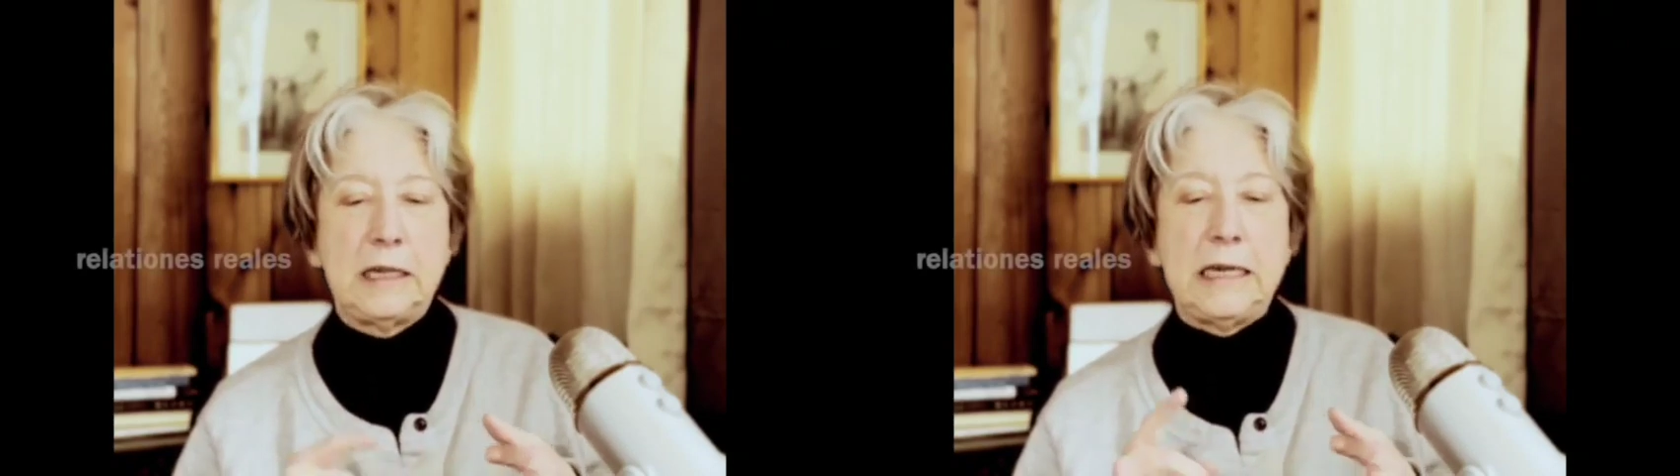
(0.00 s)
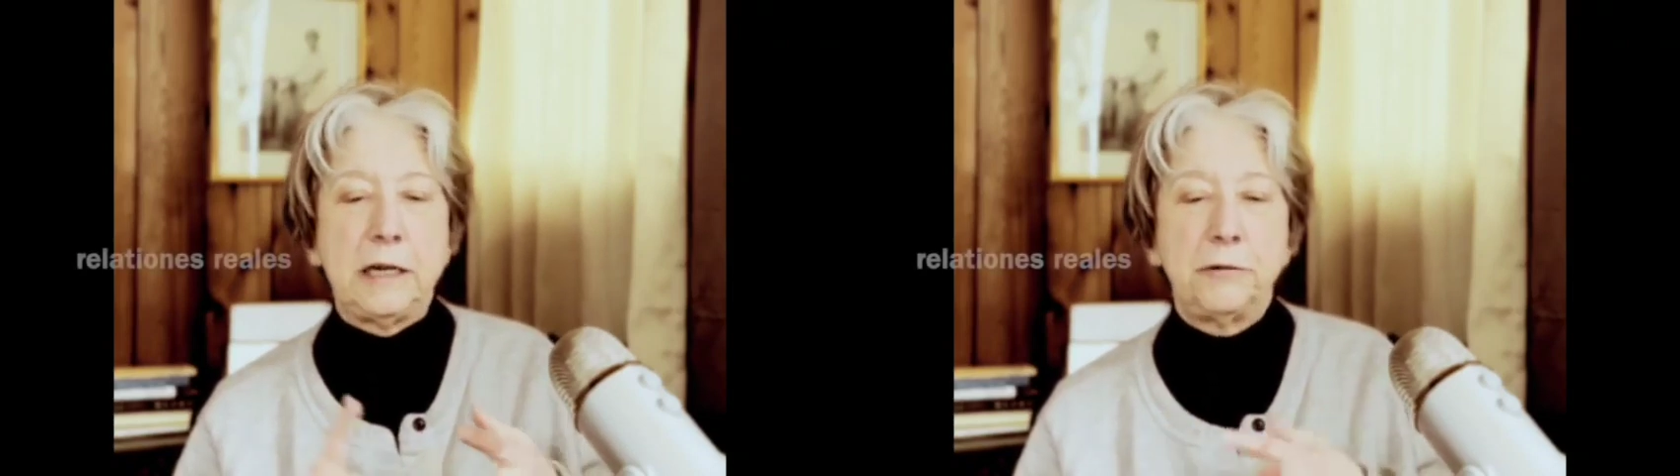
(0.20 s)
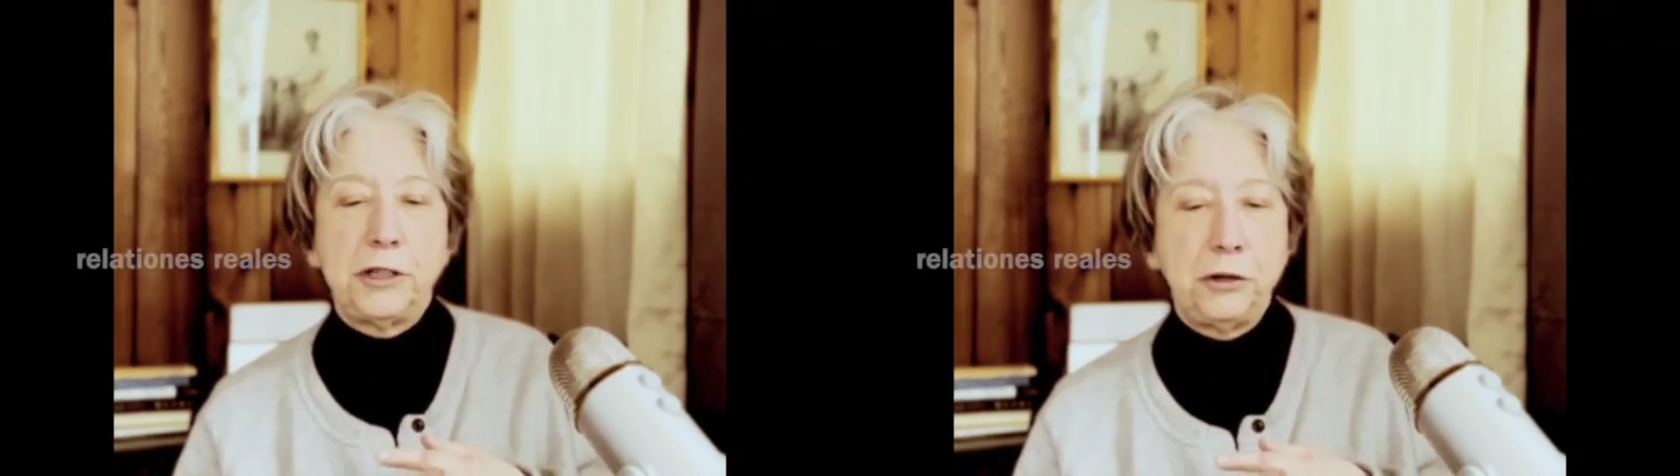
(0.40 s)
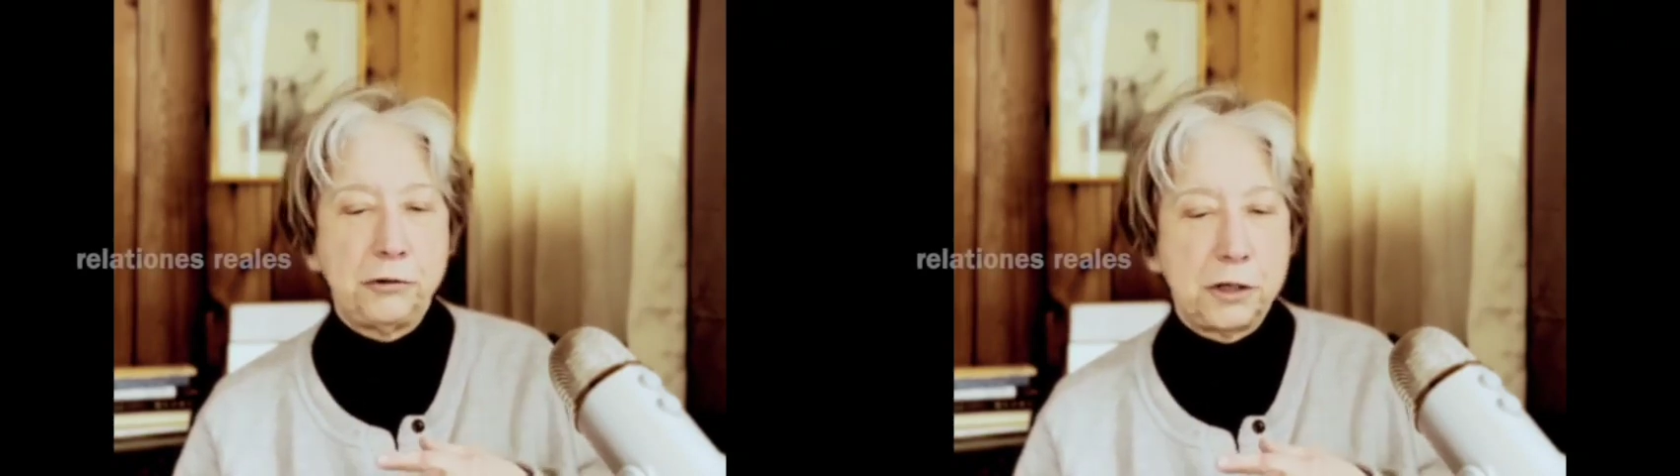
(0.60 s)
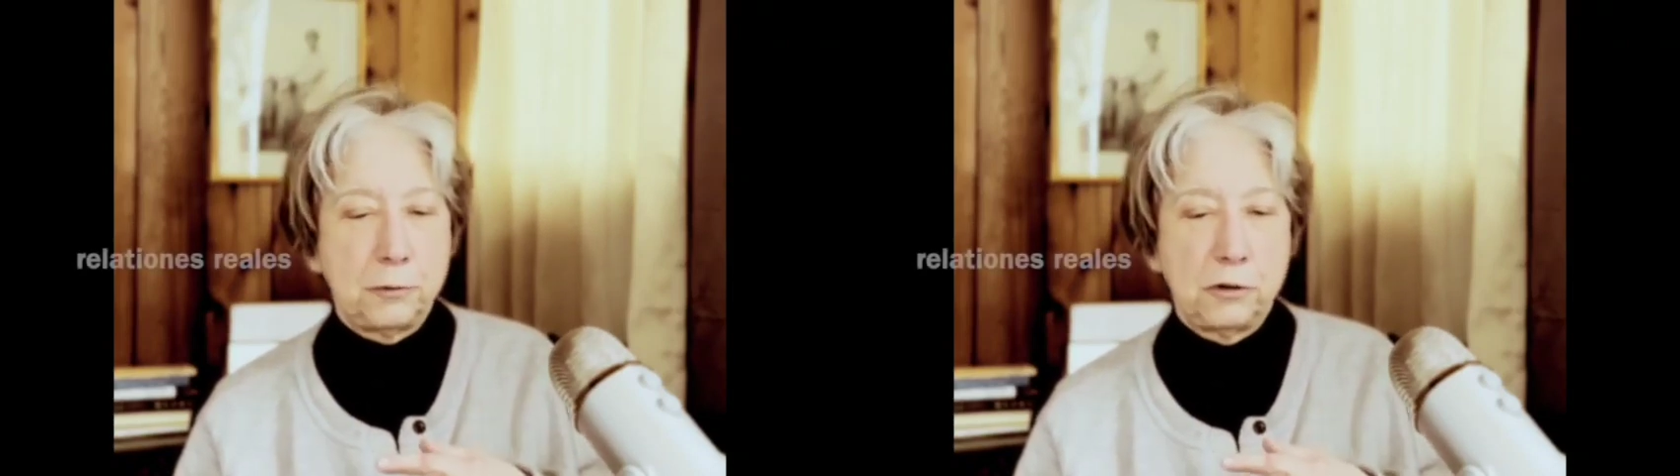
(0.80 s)

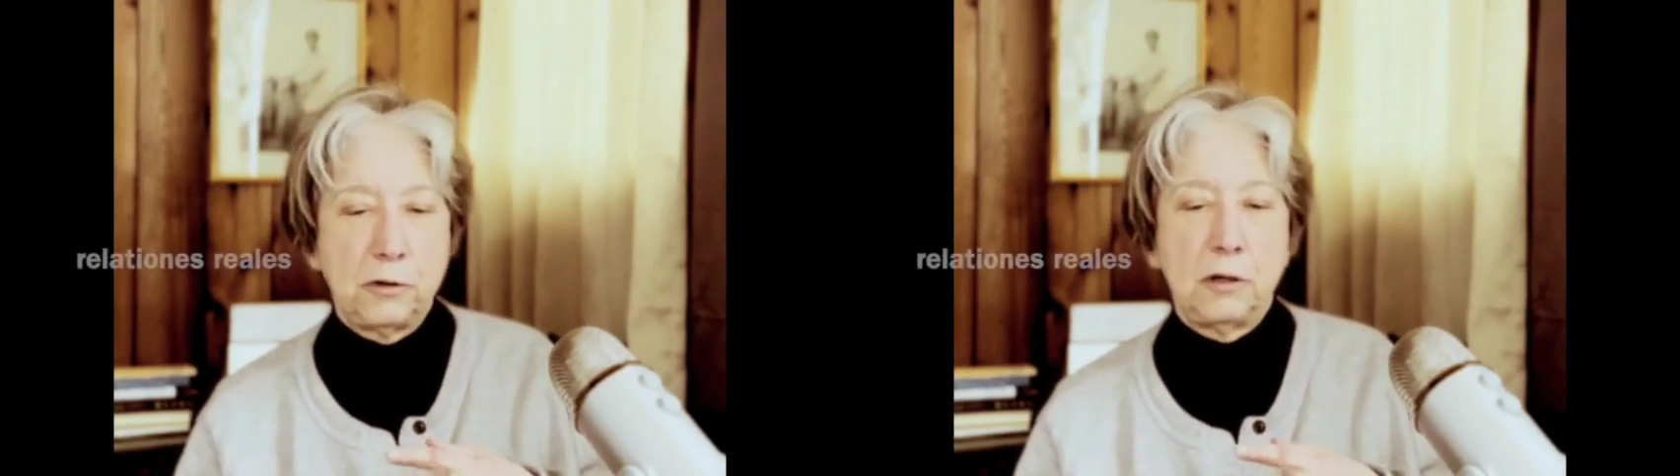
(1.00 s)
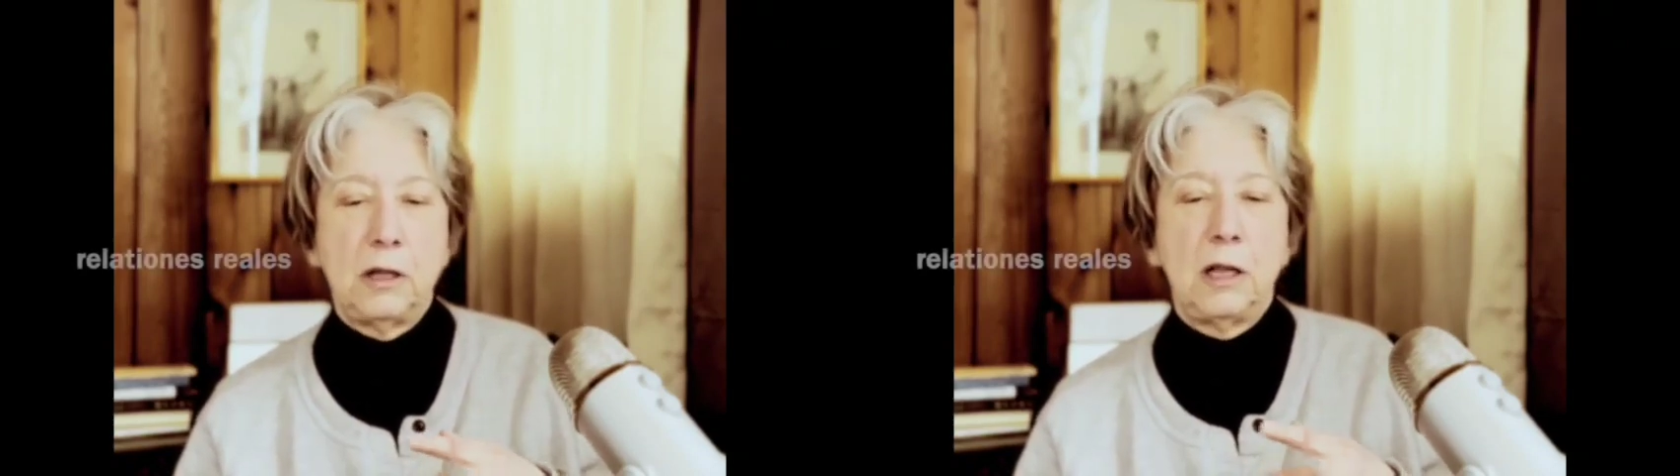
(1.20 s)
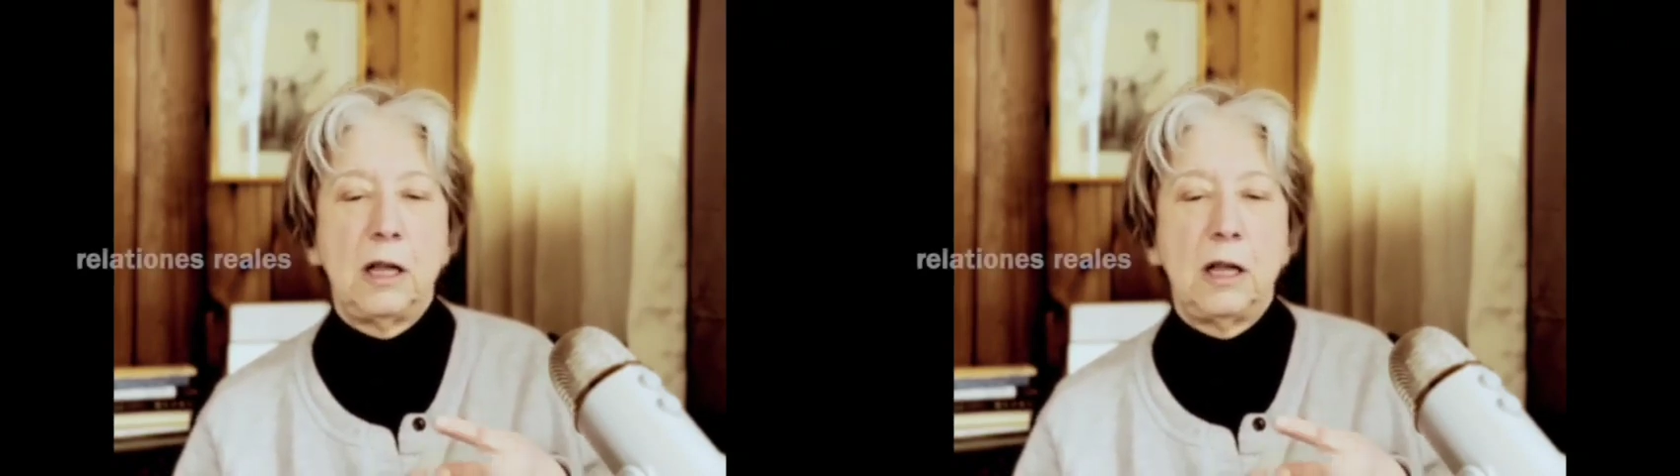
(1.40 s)
irreducible,